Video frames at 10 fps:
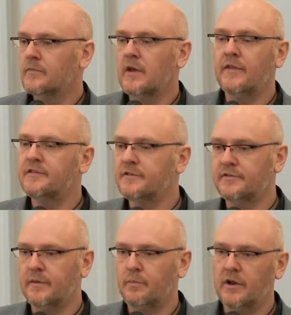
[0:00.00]
And that's
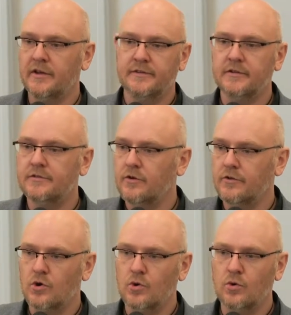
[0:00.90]
just the police, that's not
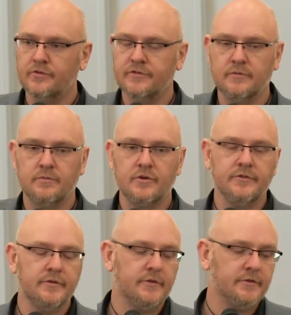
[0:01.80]
the courts and
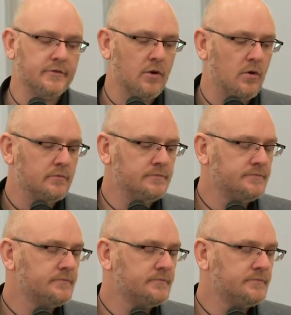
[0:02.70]
prisons and so on.